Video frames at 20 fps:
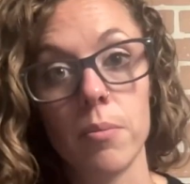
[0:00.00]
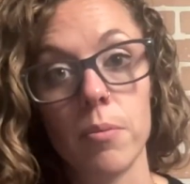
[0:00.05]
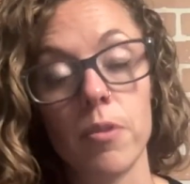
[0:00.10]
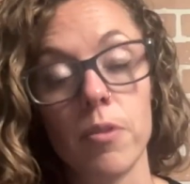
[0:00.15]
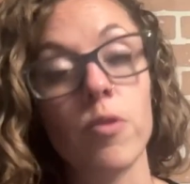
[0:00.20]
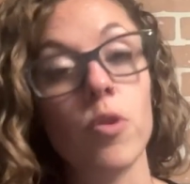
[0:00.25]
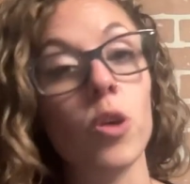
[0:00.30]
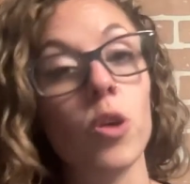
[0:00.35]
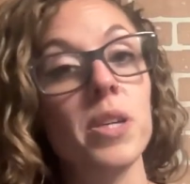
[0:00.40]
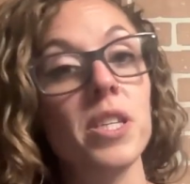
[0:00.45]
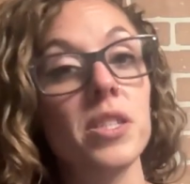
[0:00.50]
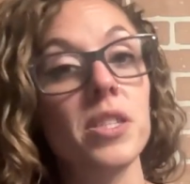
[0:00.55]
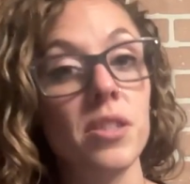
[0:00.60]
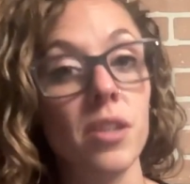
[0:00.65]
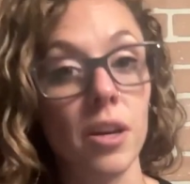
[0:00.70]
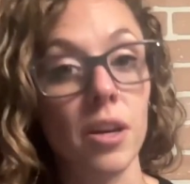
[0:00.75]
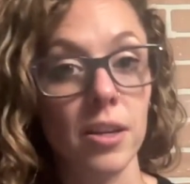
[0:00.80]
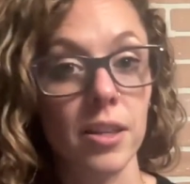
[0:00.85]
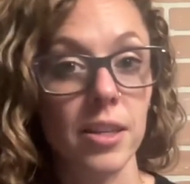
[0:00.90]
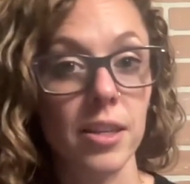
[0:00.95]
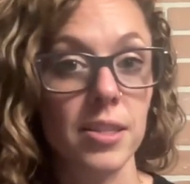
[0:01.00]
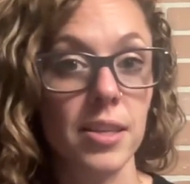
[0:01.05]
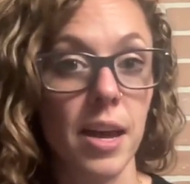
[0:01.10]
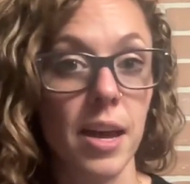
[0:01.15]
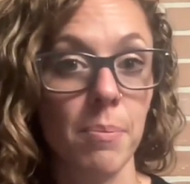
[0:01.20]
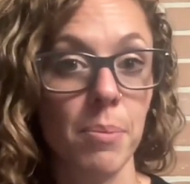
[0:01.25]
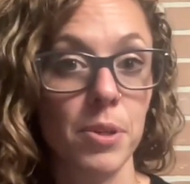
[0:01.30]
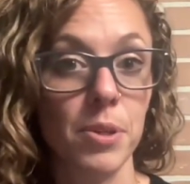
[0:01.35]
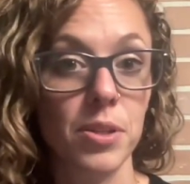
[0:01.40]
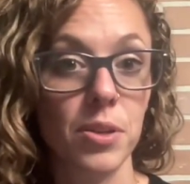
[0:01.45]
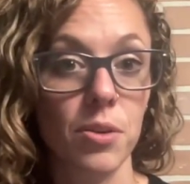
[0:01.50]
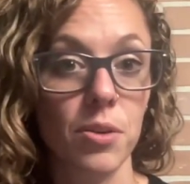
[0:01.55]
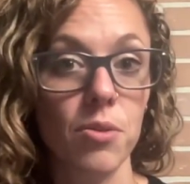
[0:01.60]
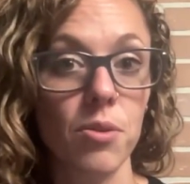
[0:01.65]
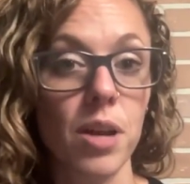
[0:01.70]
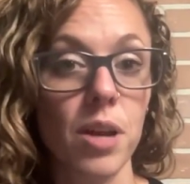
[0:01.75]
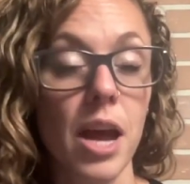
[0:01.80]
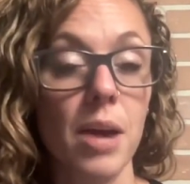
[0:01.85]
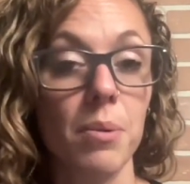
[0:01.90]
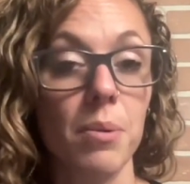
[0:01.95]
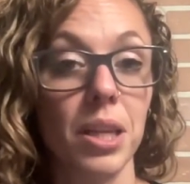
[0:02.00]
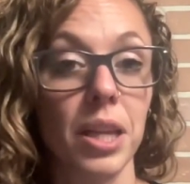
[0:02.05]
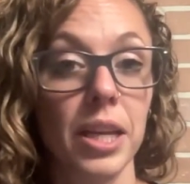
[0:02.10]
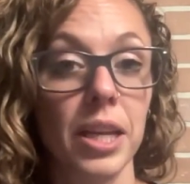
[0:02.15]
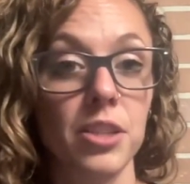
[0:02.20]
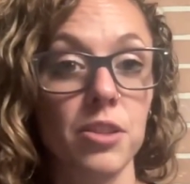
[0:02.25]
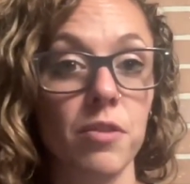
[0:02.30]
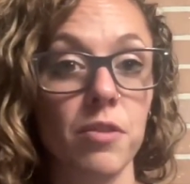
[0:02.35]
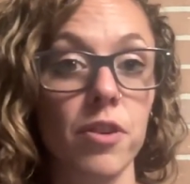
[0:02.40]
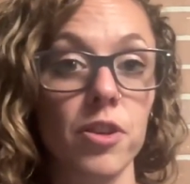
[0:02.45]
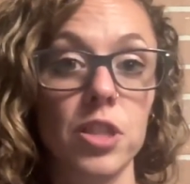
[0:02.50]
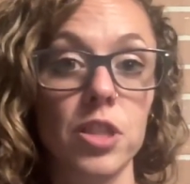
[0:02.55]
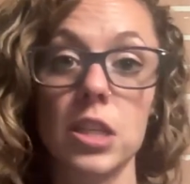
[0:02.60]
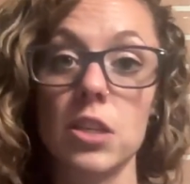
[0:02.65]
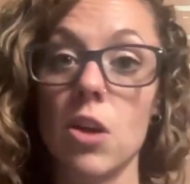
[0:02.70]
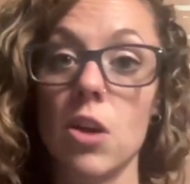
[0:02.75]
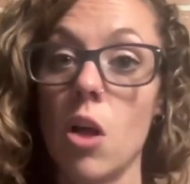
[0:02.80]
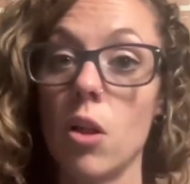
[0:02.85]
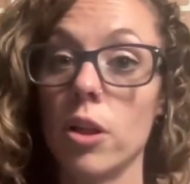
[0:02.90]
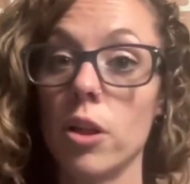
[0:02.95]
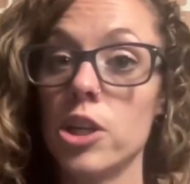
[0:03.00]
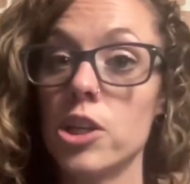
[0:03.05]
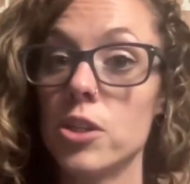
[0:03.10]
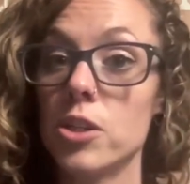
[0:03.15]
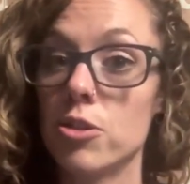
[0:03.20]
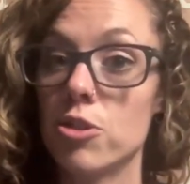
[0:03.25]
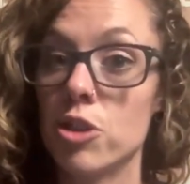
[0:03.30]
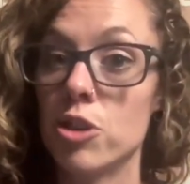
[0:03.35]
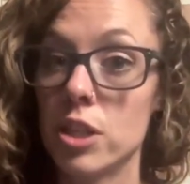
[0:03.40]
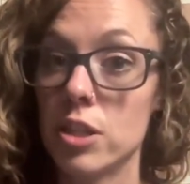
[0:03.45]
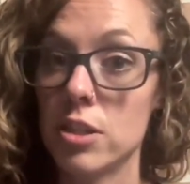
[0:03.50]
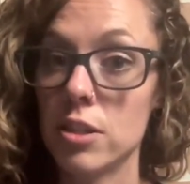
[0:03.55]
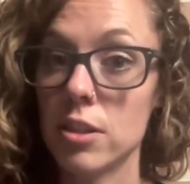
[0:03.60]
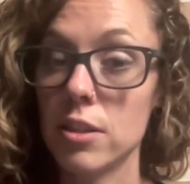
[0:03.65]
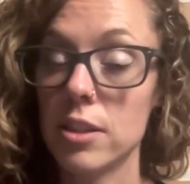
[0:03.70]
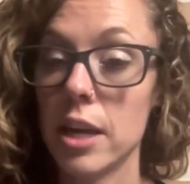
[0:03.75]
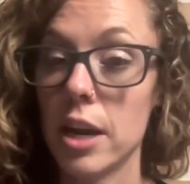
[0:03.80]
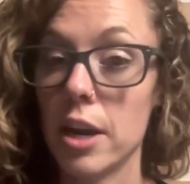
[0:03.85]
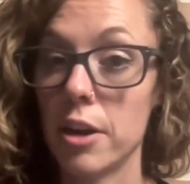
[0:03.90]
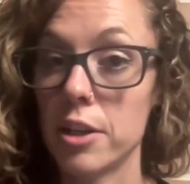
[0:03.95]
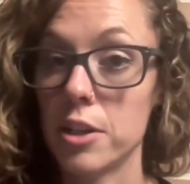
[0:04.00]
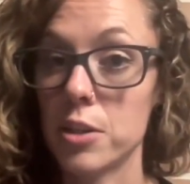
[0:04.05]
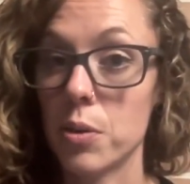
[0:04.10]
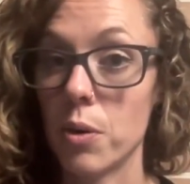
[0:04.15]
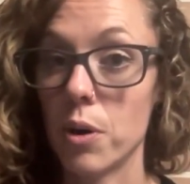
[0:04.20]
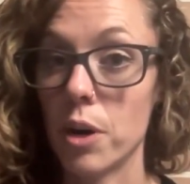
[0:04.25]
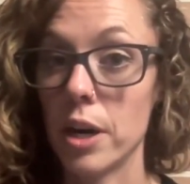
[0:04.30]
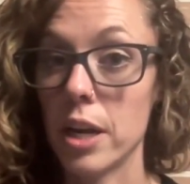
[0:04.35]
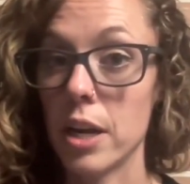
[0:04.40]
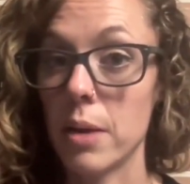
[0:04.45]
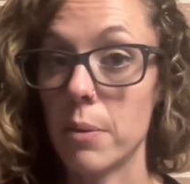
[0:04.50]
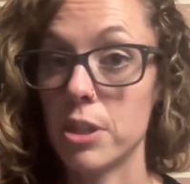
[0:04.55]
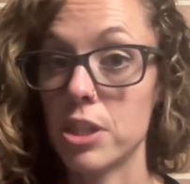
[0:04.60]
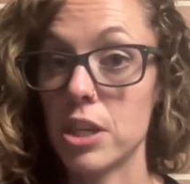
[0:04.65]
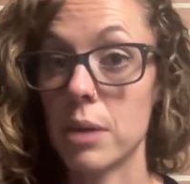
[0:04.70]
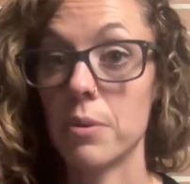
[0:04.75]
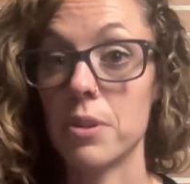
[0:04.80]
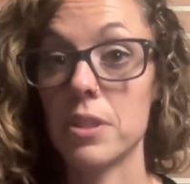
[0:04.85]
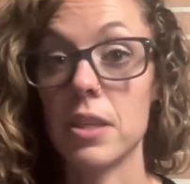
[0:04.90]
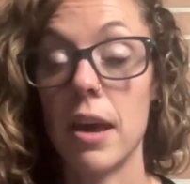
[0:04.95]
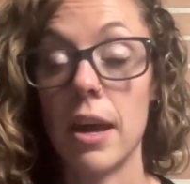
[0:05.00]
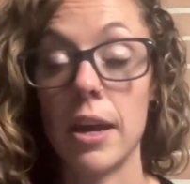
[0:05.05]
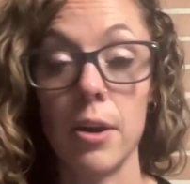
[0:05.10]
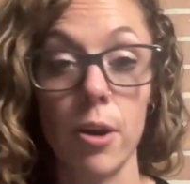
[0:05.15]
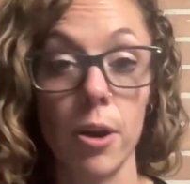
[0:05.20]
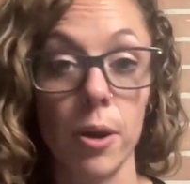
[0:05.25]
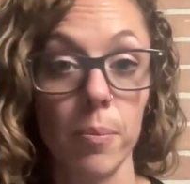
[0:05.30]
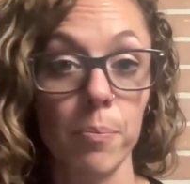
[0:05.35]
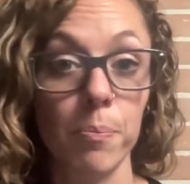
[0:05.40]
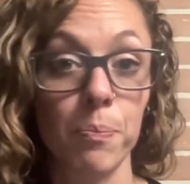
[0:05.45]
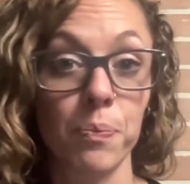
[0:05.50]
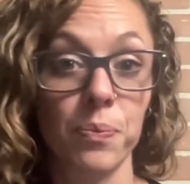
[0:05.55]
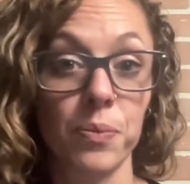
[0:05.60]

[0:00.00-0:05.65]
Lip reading: Before we start this episode, I would like to first acknowledge the traditional territory in which I reside on.